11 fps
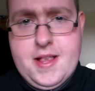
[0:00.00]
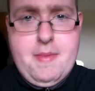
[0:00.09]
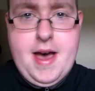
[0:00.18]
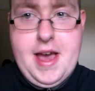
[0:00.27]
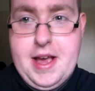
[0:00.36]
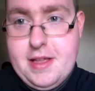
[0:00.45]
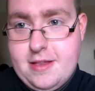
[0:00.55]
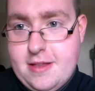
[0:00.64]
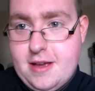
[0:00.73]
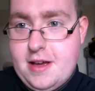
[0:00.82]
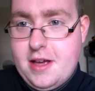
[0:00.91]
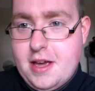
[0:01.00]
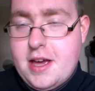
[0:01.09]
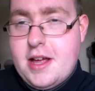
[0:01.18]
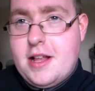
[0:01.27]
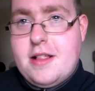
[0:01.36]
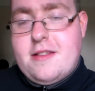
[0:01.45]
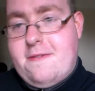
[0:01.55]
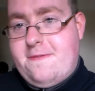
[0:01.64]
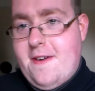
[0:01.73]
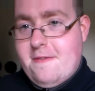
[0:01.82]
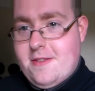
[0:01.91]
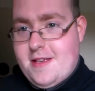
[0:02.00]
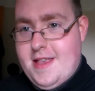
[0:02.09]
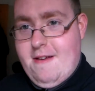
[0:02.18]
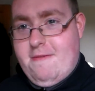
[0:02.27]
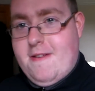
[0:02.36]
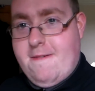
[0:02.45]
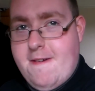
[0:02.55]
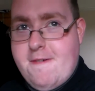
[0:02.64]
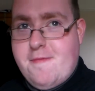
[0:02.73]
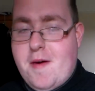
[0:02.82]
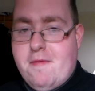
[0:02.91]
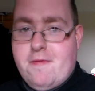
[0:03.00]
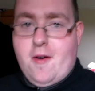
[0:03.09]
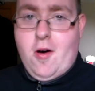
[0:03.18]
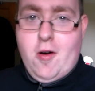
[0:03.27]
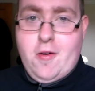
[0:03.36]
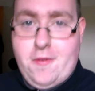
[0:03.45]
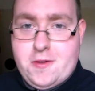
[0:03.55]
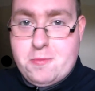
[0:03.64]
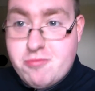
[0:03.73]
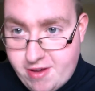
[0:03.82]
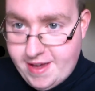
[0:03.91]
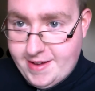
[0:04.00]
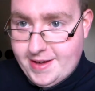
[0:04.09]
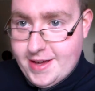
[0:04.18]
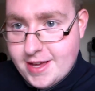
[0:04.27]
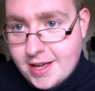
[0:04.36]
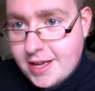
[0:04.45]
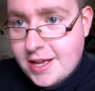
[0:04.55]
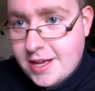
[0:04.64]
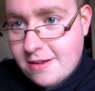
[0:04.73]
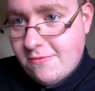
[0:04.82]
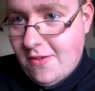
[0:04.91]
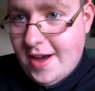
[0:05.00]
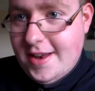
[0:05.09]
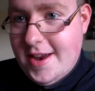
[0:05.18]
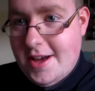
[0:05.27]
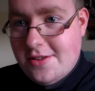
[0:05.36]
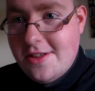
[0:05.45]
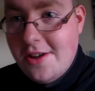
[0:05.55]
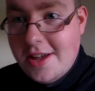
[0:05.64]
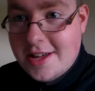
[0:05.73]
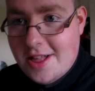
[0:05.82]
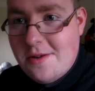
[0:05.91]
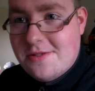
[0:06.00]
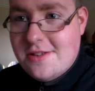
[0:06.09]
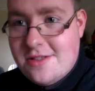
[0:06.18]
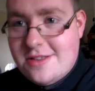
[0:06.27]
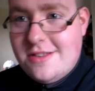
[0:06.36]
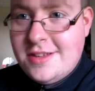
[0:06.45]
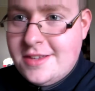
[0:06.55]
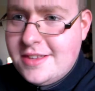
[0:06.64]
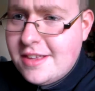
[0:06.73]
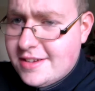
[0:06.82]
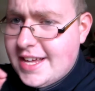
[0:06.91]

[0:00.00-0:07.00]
May, the fifth month of spring right now. It's nearly closer to, it's nearly